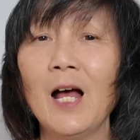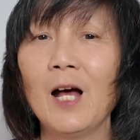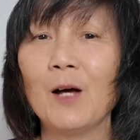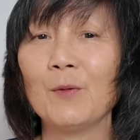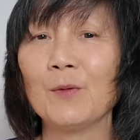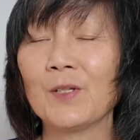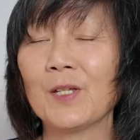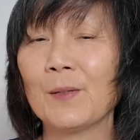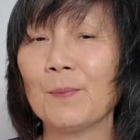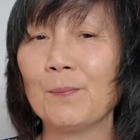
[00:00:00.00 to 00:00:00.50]
I
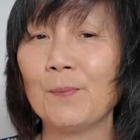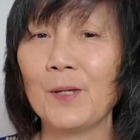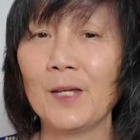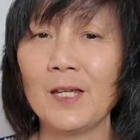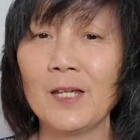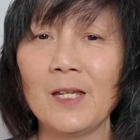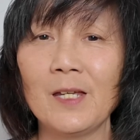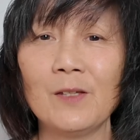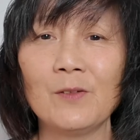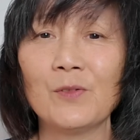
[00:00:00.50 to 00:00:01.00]
would get
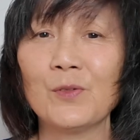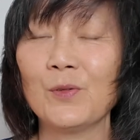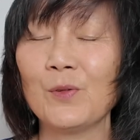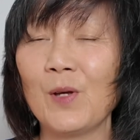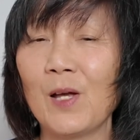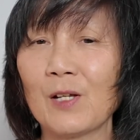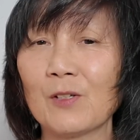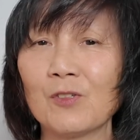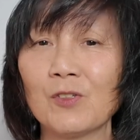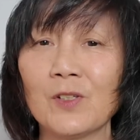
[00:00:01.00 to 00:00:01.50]
paid to
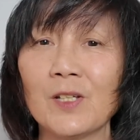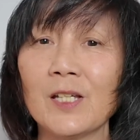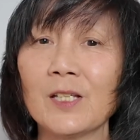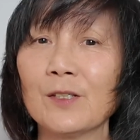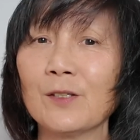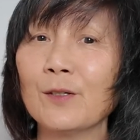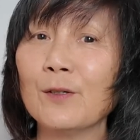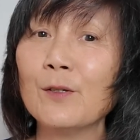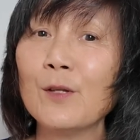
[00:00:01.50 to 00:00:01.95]
actually get to